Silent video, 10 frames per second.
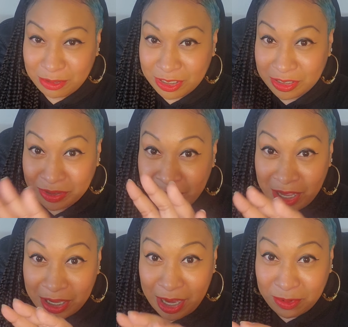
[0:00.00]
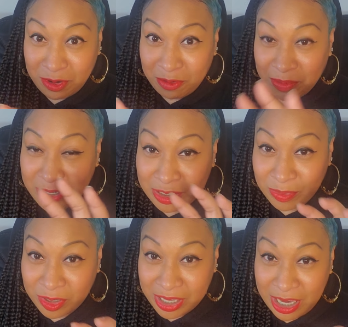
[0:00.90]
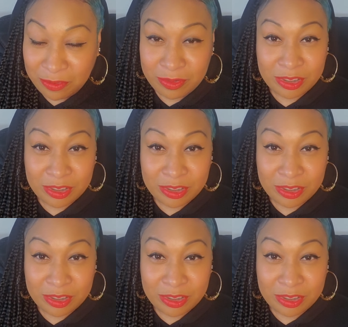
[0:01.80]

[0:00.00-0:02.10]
Aquarius Capricorn woman is more careful.